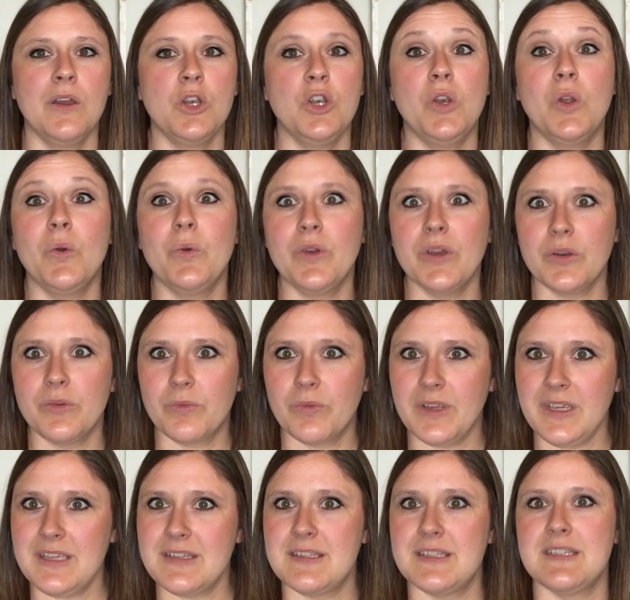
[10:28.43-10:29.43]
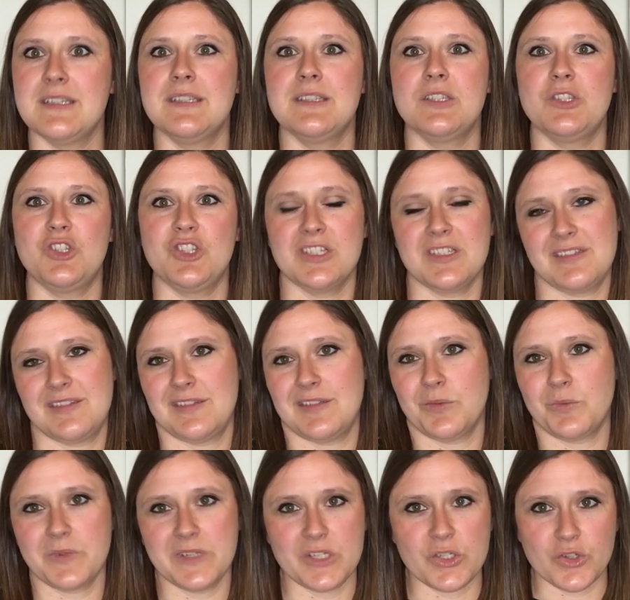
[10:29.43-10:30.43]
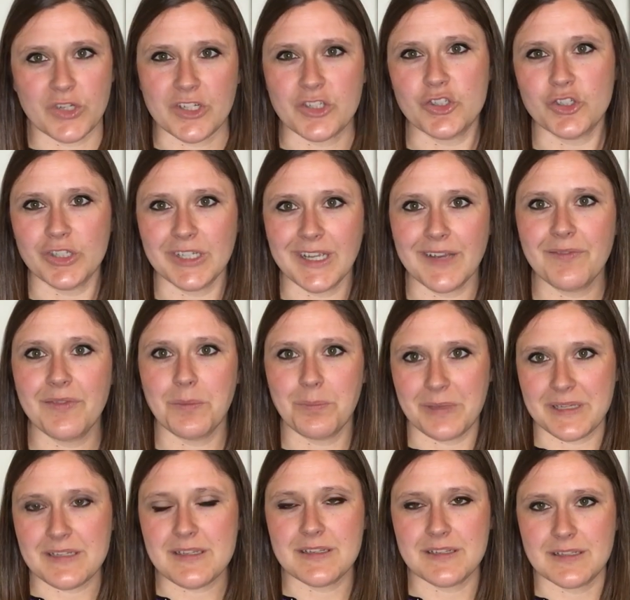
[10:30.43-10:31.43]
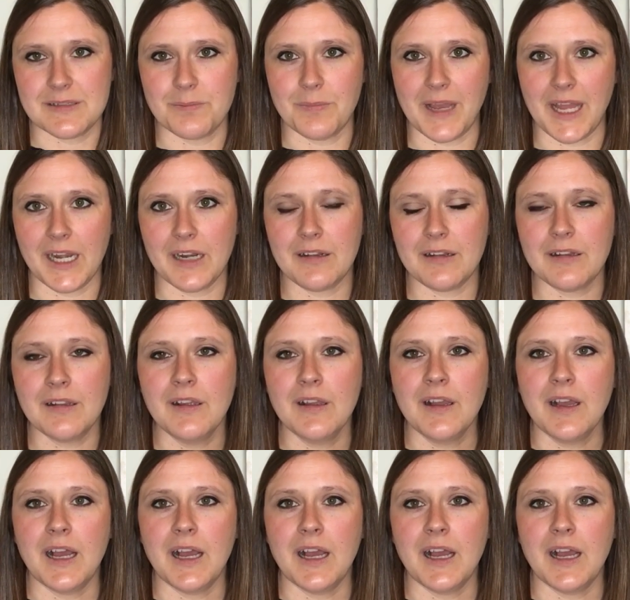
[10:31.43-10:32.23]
no good reasons, just a restructuring of the business model.